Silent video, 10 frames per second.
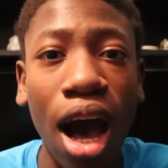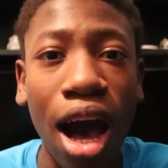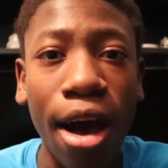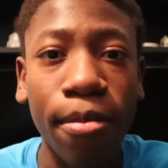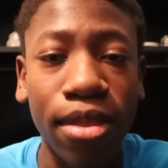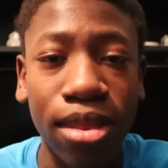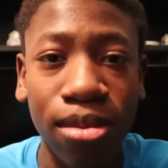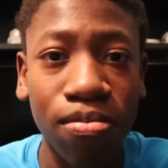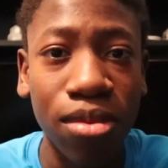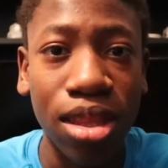
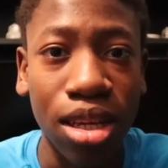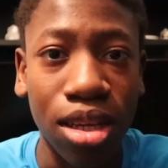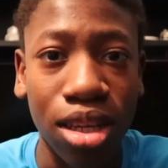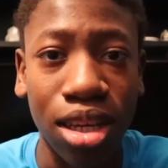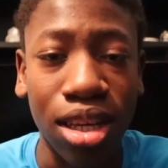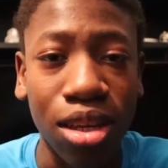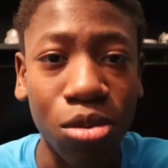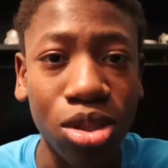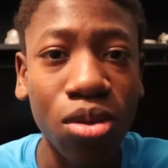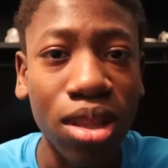it
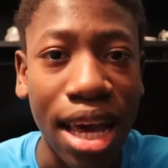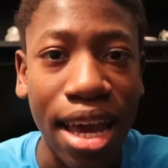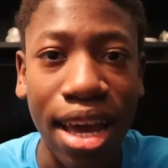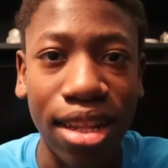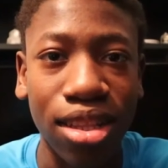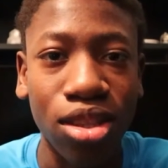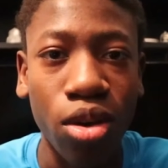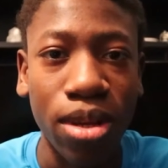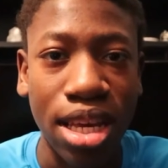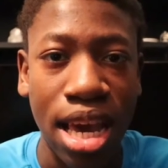was too late and
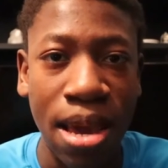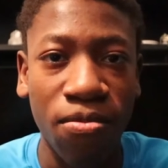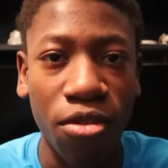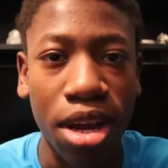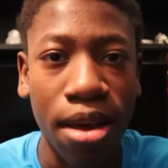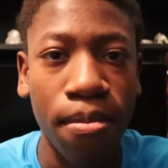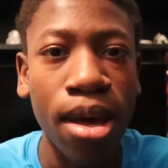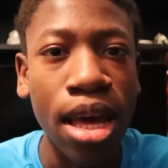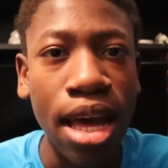nobody came for him.